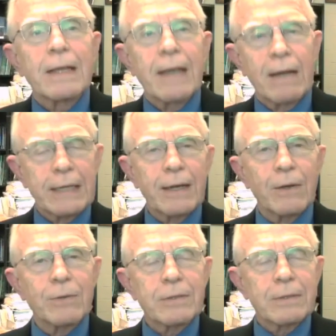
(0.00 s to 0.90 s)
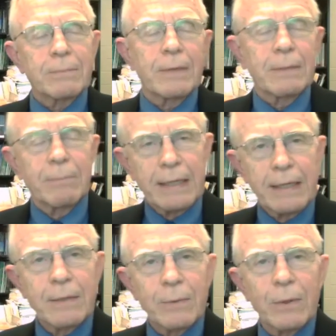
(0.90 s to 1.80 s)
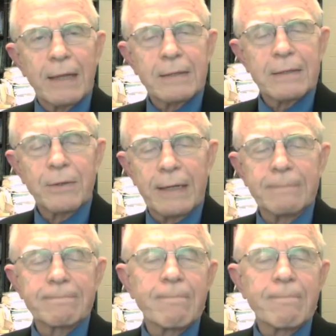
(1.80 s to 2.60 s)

everything else being equal, that's great.